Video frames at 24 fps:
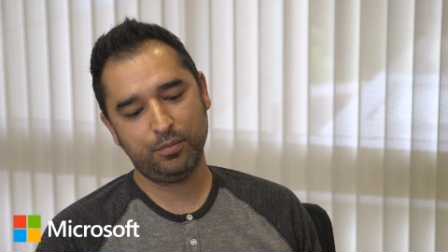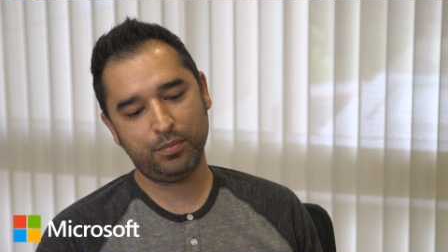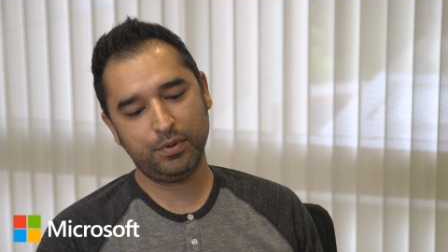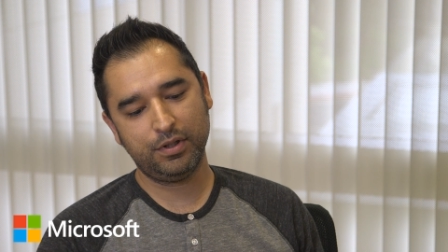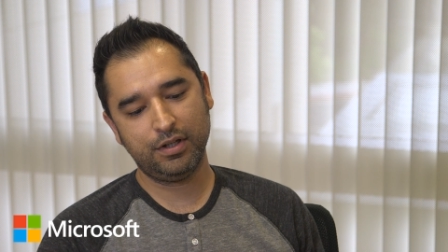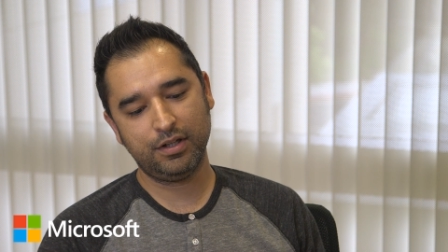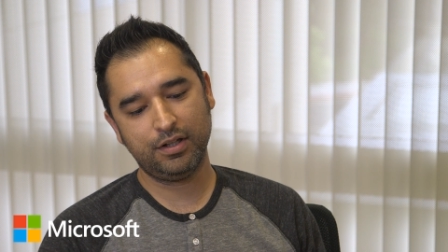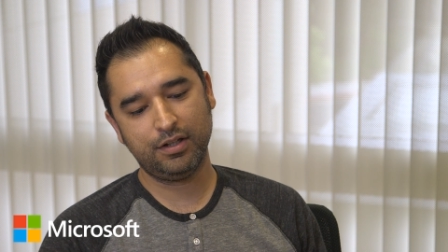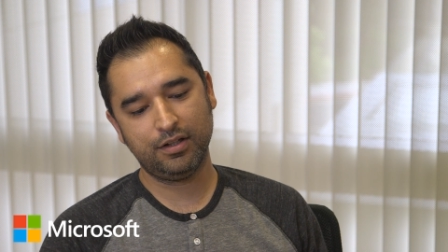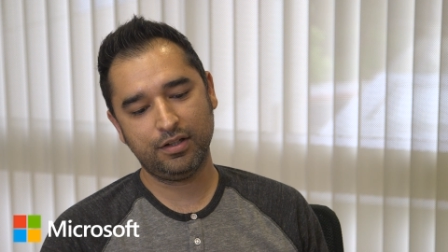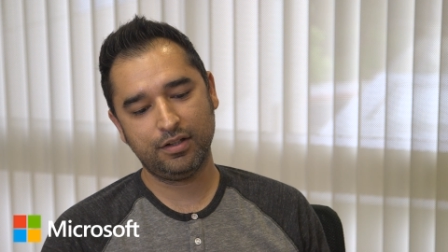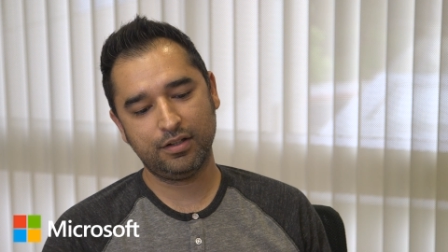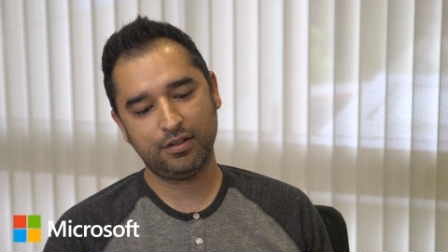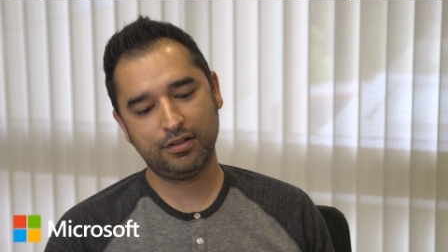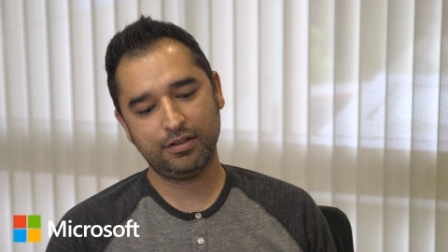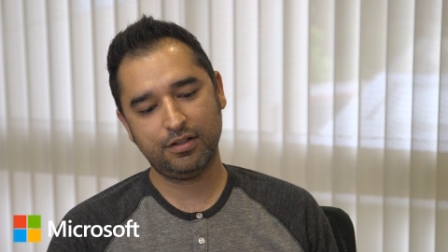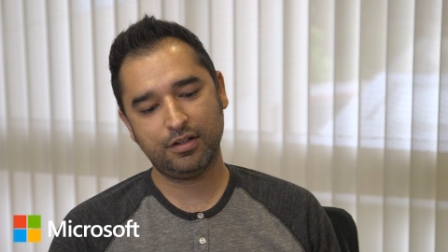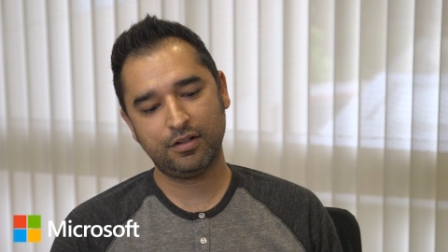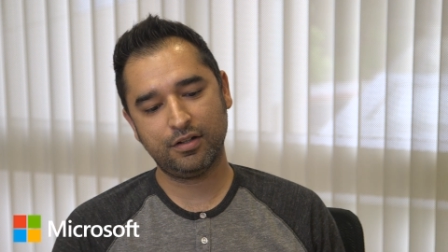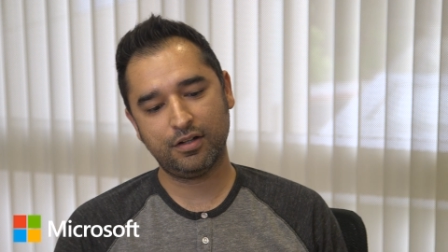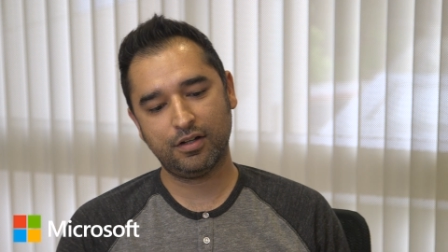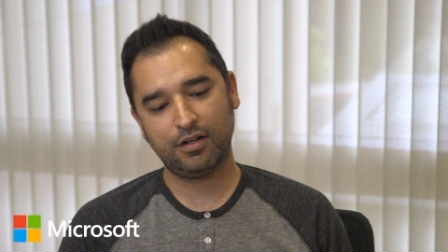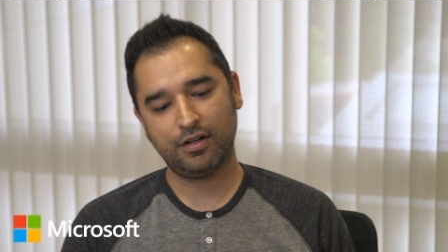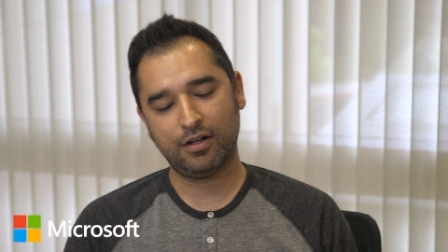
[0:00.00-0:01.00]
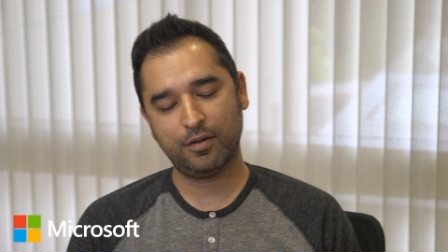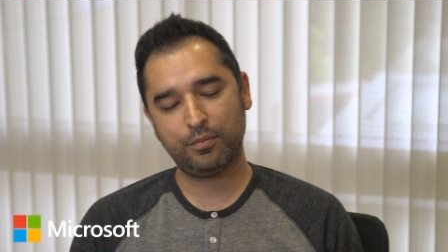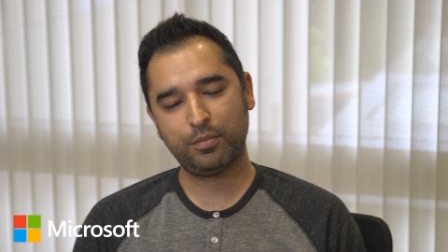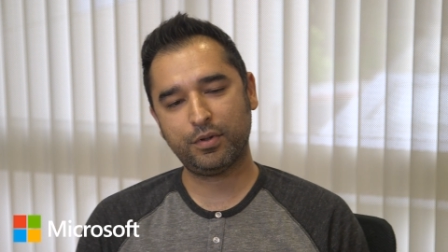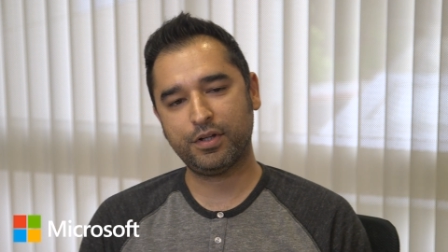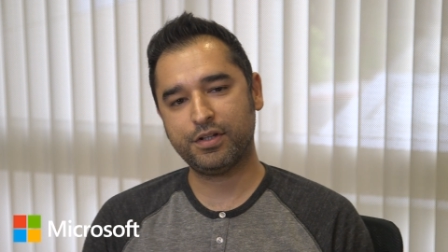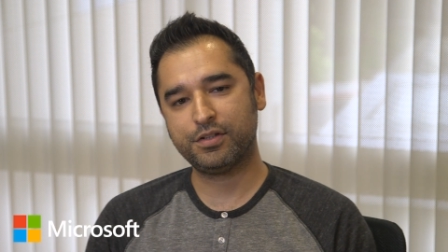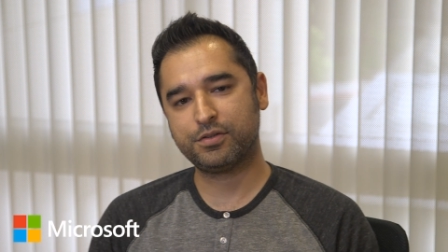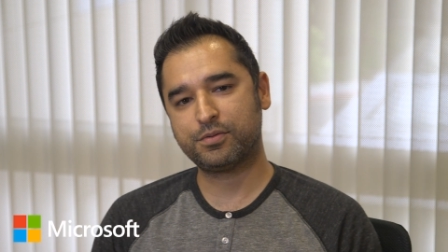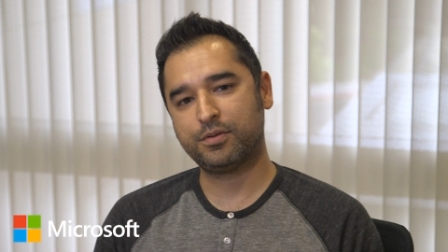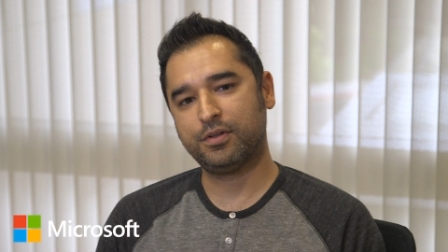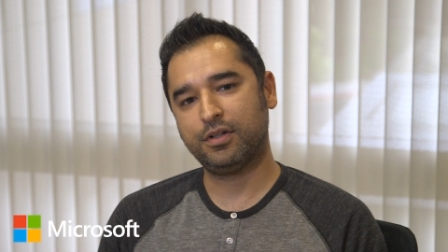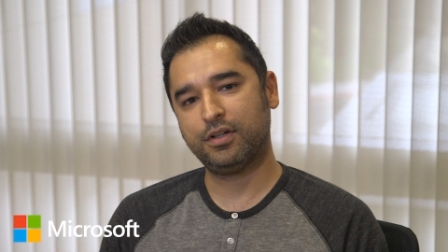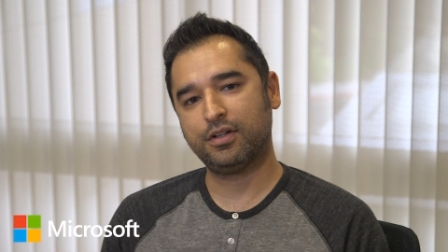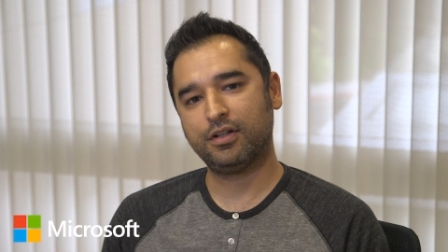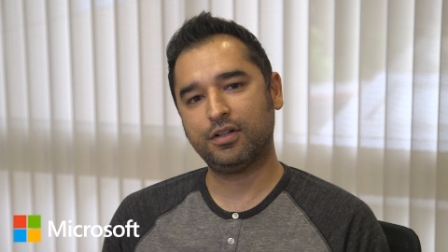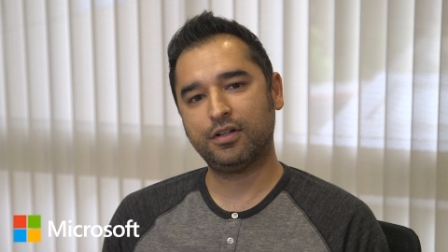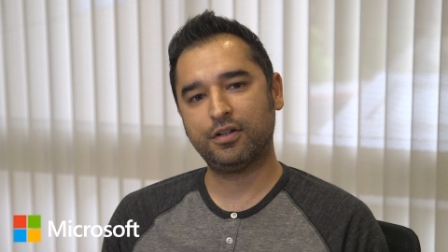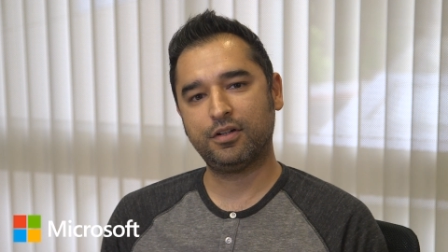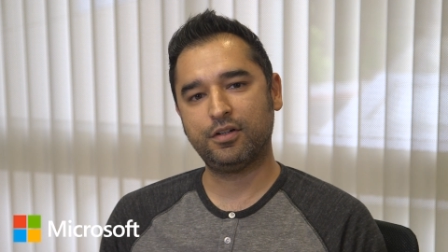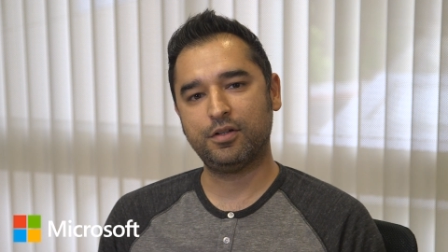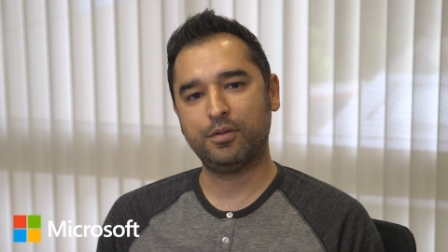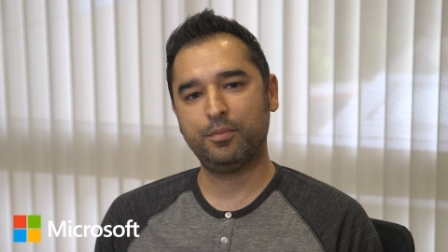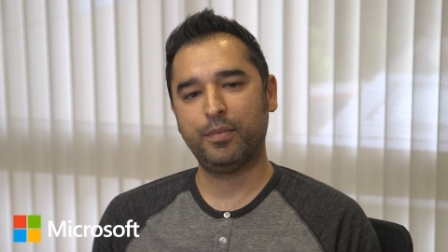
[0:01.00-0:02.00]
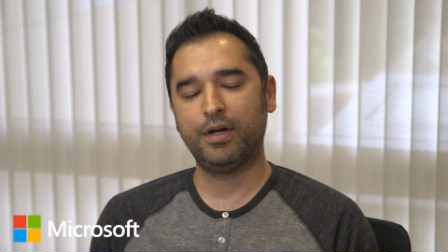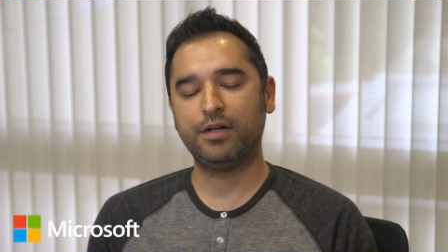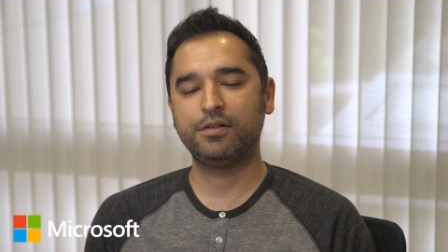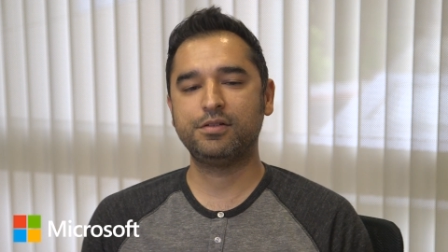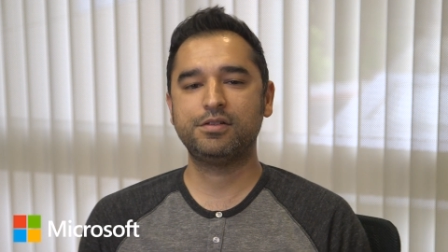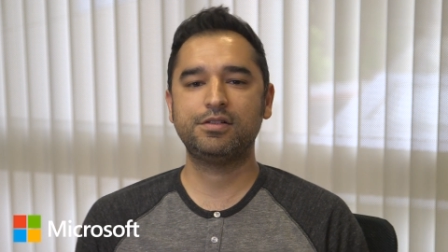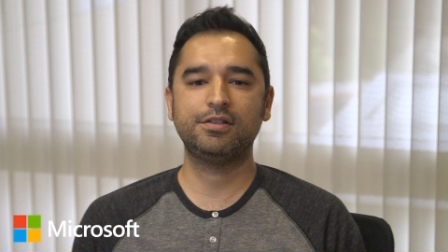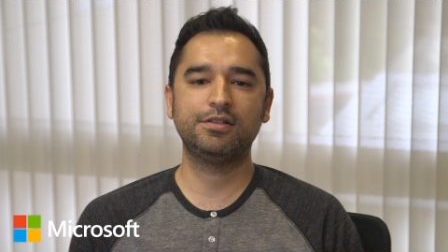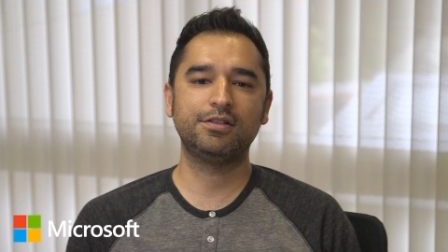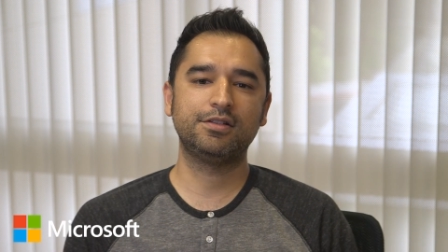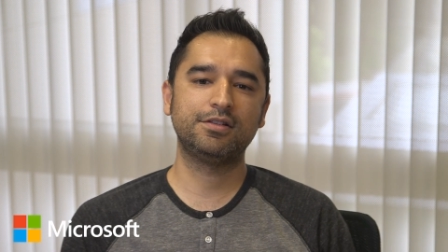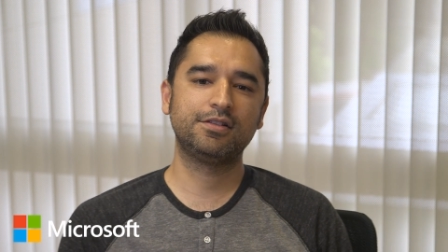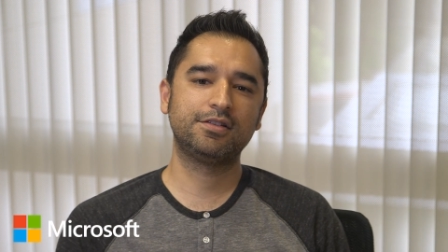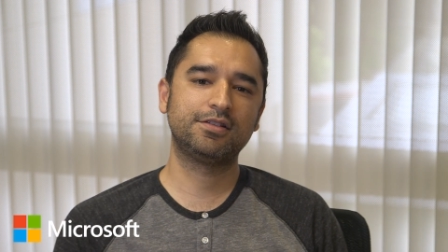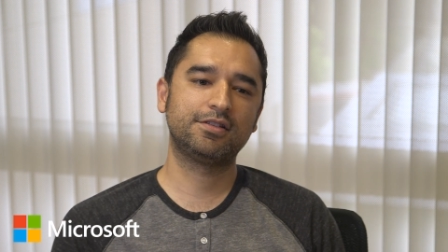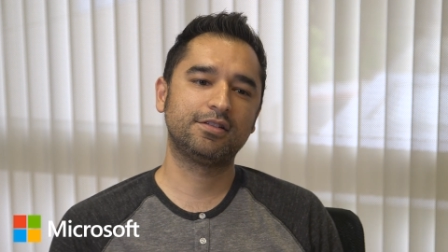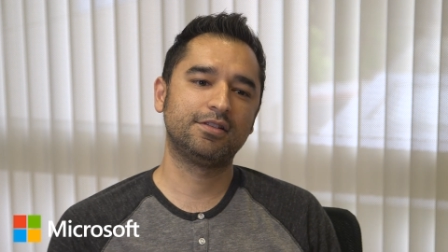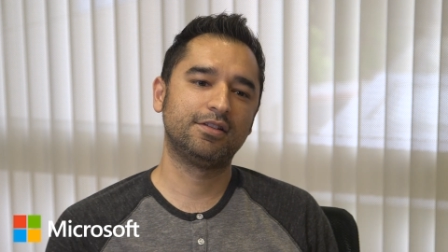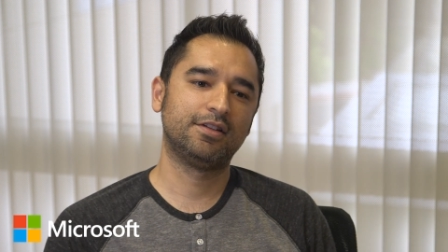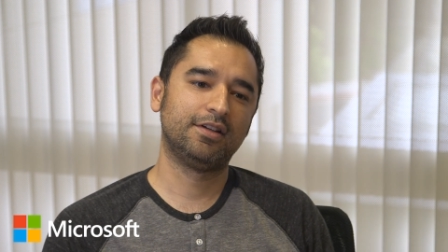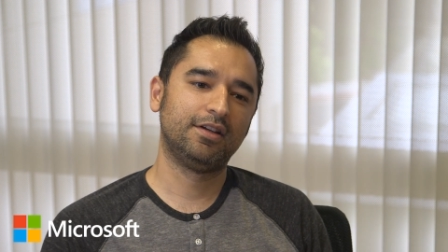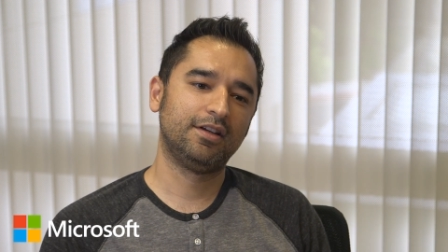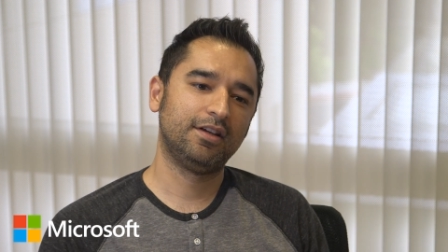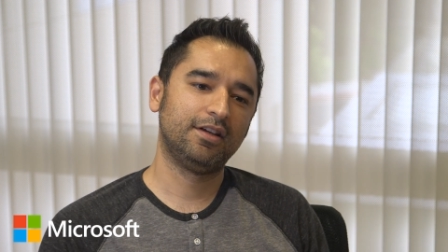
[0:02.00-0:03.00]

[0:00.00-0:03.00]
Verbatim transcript: be near a place where you could go to the mountains,